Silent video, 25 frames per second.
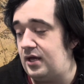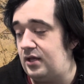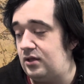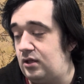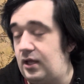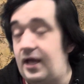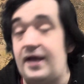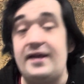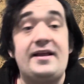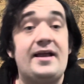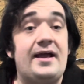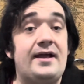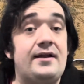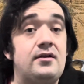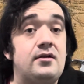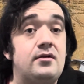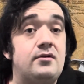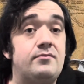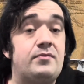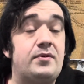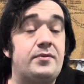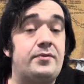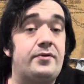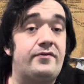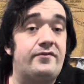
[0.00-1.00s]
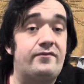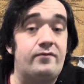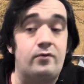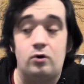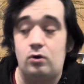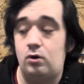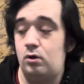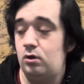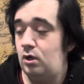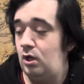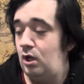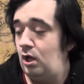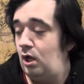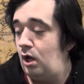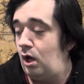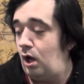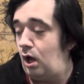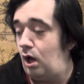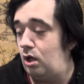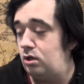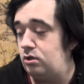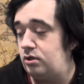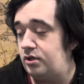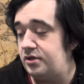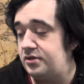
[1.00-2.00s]
Again, before, a
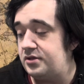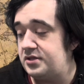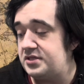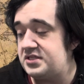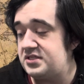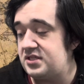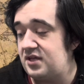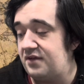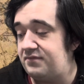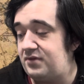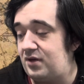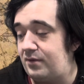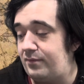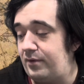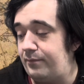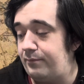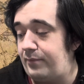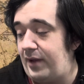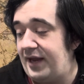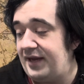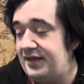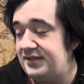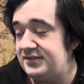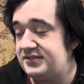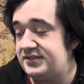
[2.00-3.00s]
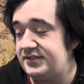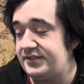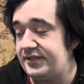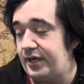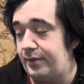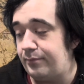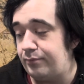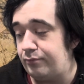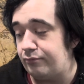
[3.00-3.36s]
lot of the stuff that I've been painting up